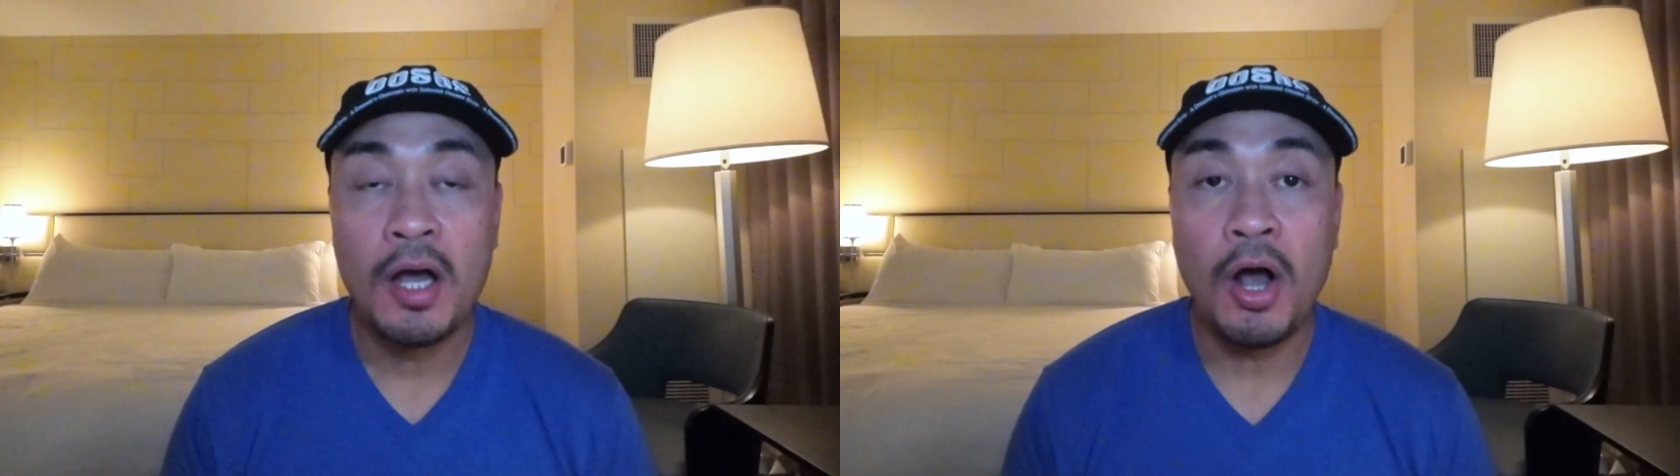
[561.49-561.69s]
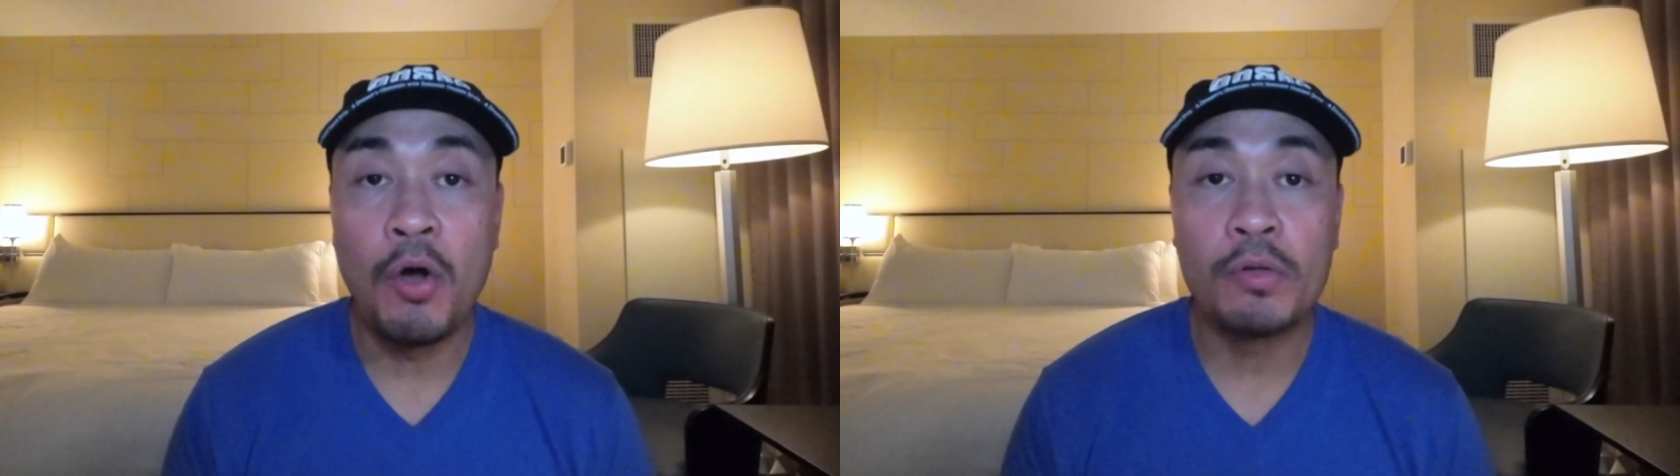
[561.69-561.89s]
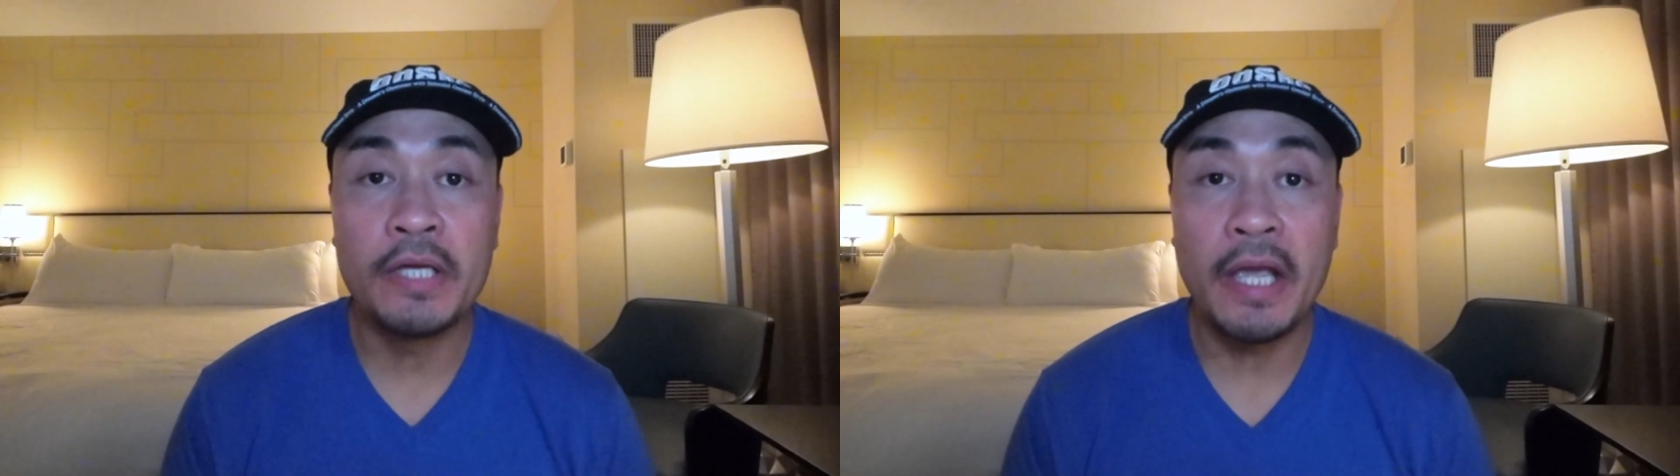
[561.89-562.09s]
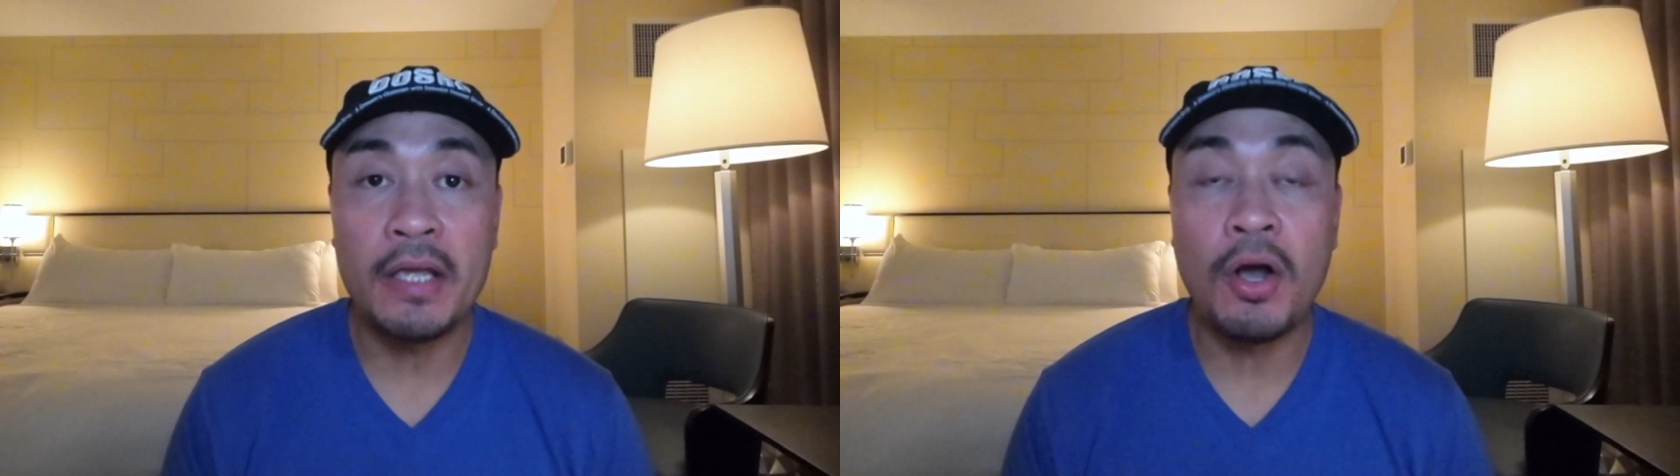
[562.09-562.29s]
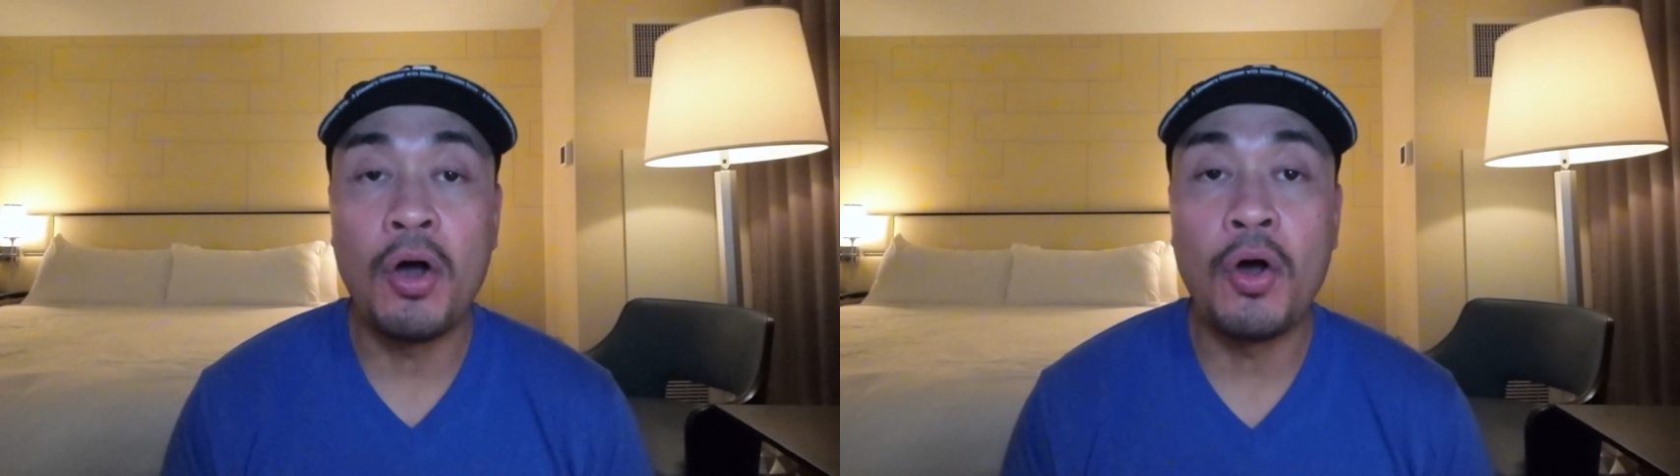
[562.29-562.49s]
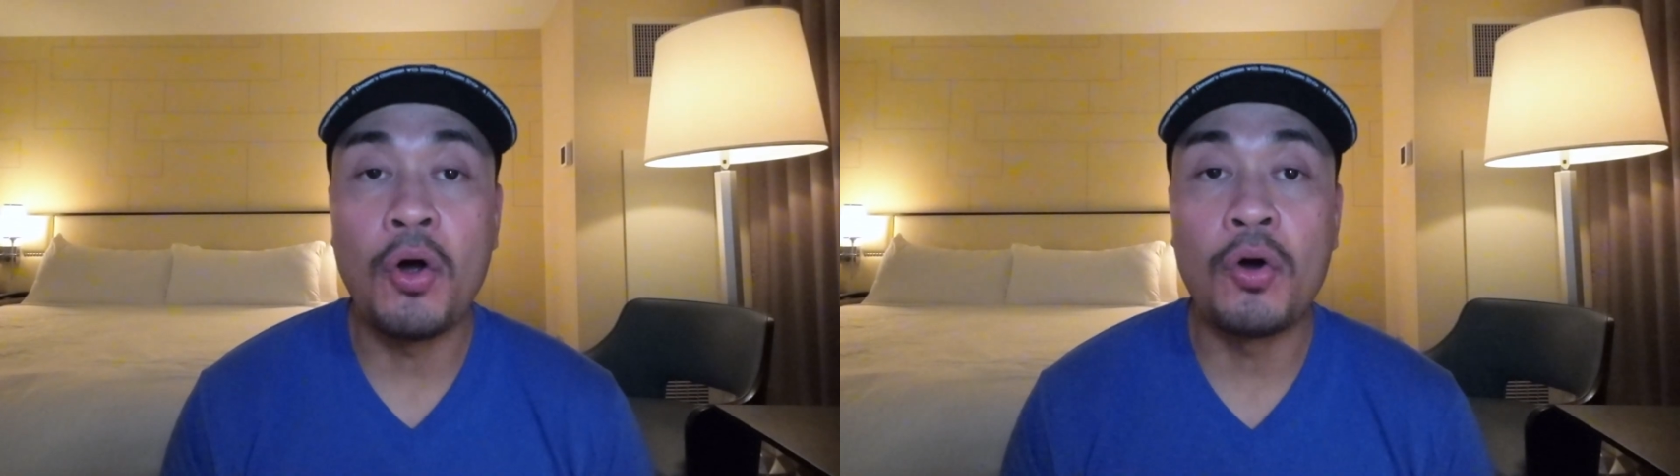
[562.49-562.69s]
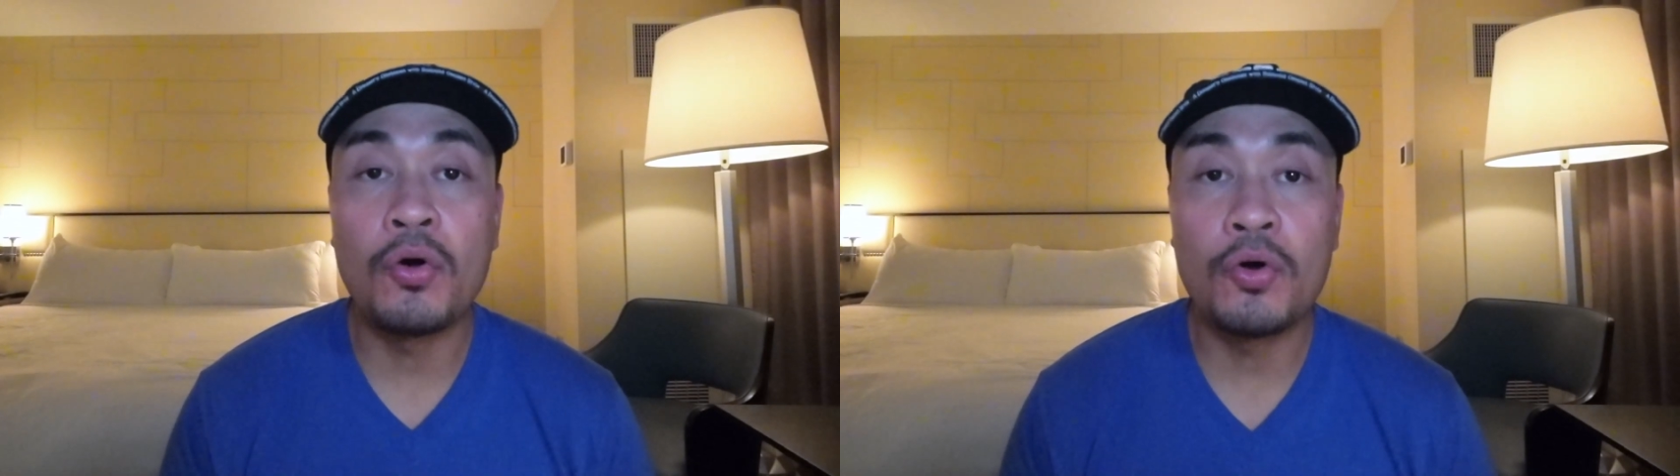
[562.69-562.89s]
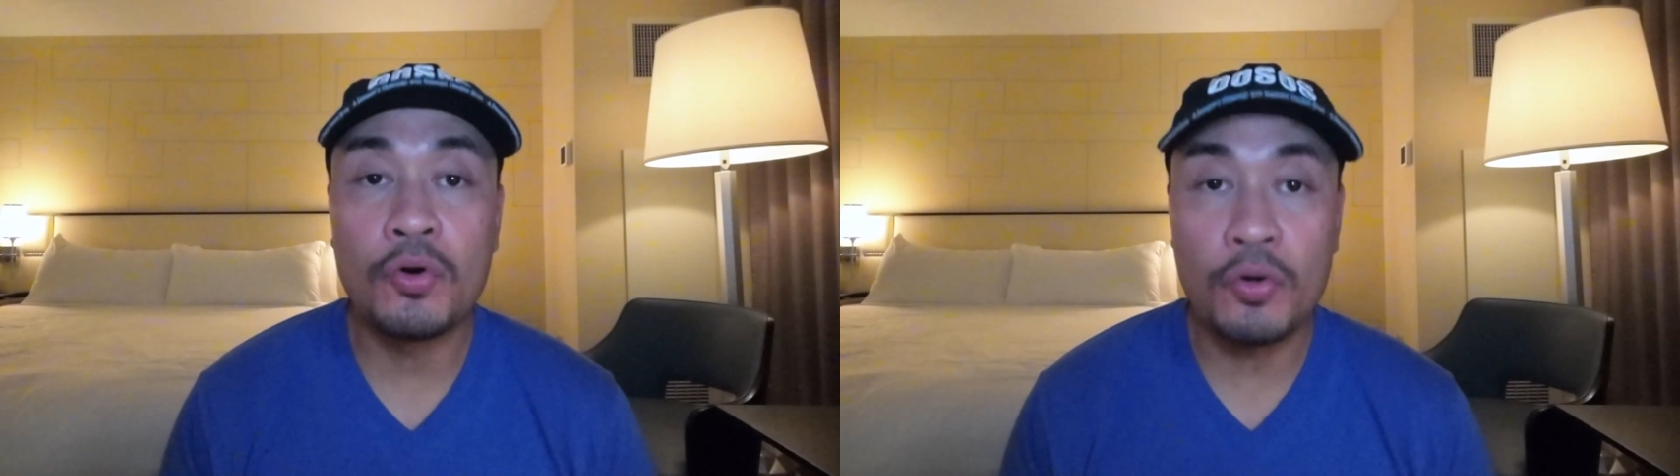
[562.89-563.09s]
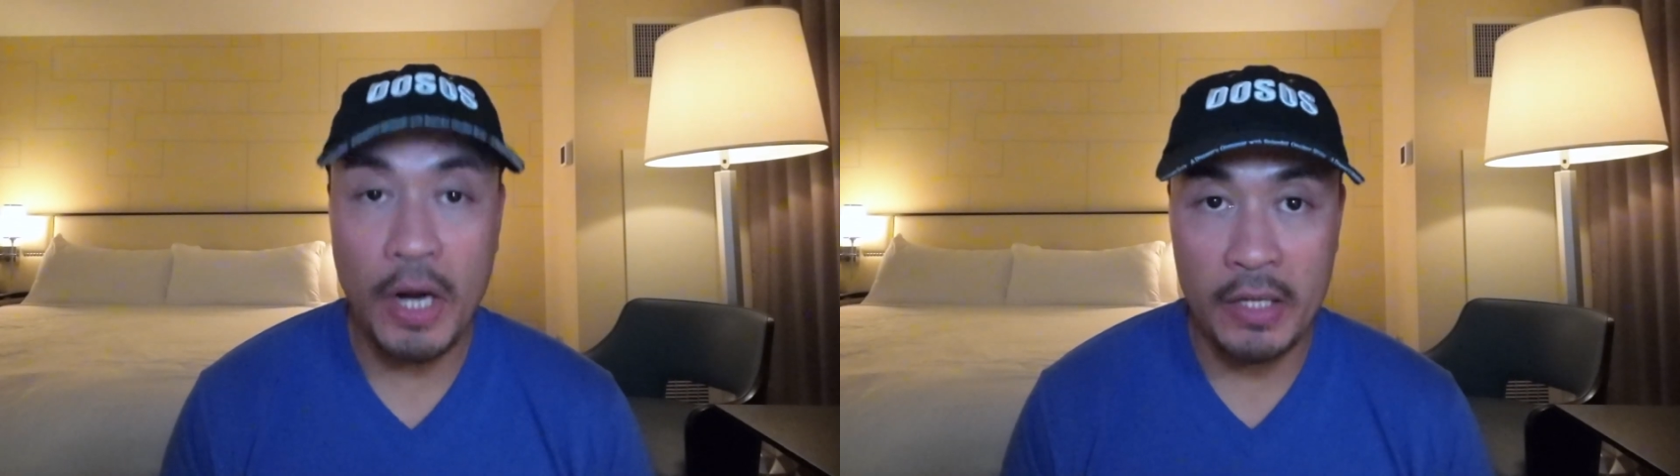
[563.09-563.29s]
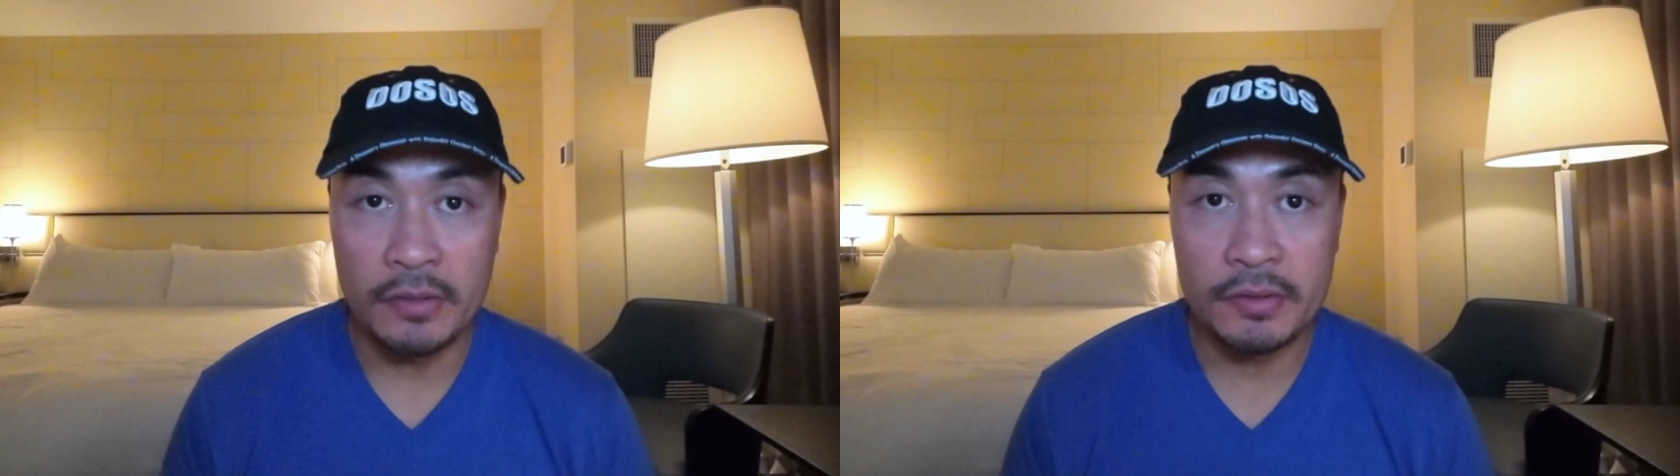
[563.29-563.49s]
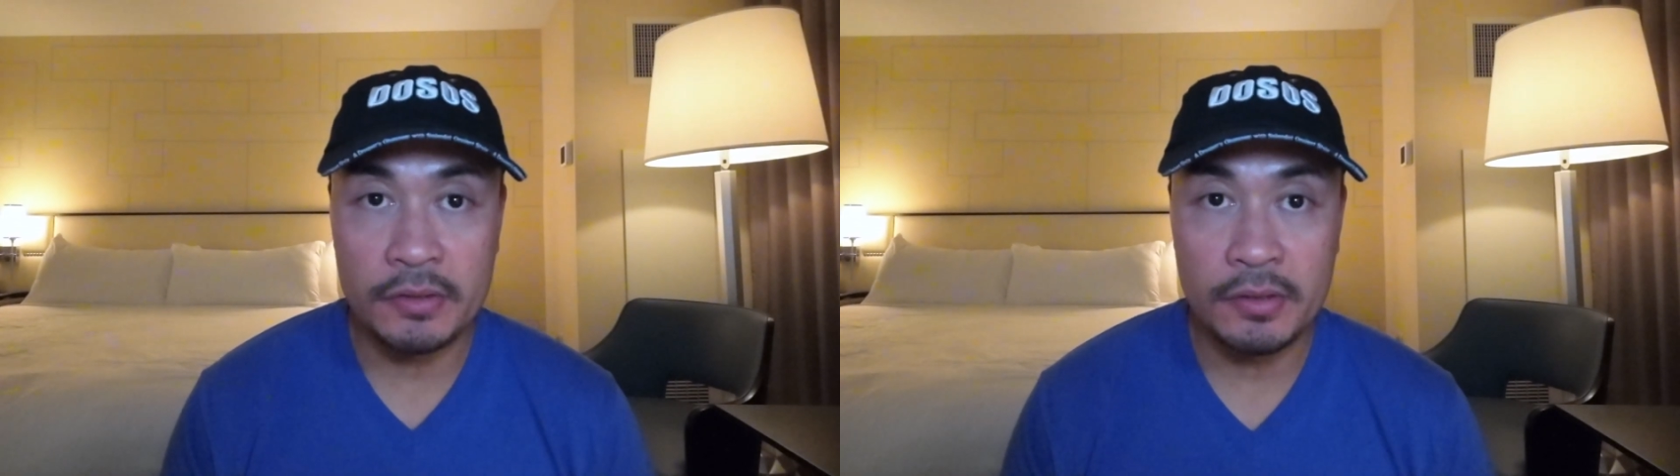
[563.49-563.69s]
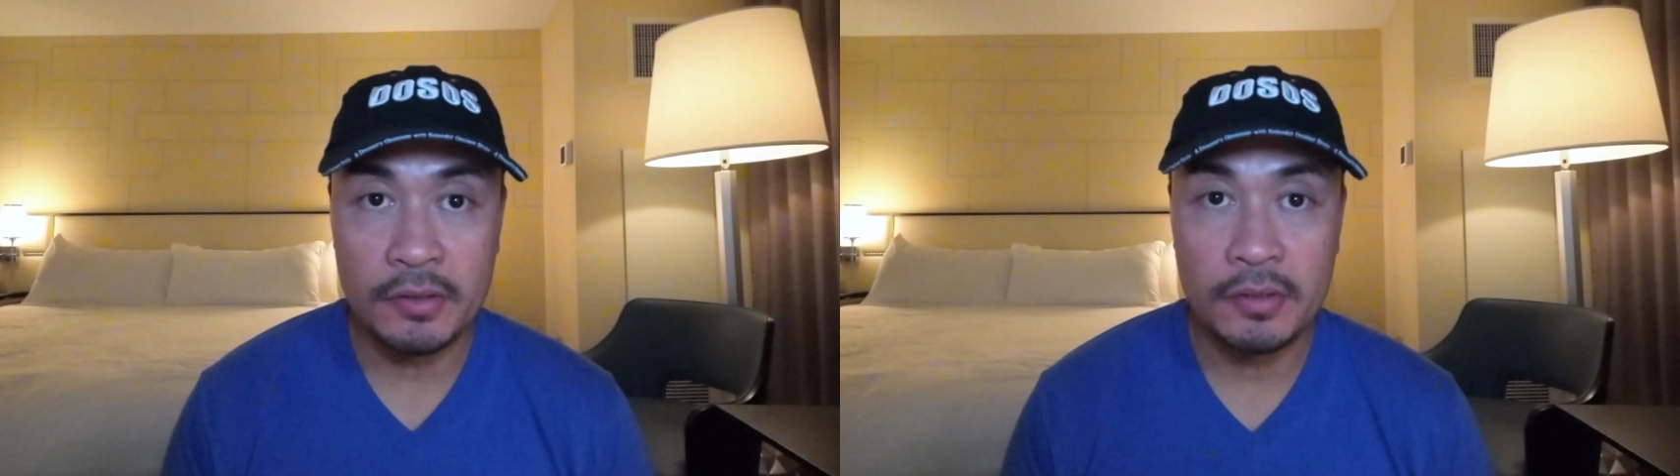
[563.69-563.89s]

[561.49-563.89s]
Okay, all right.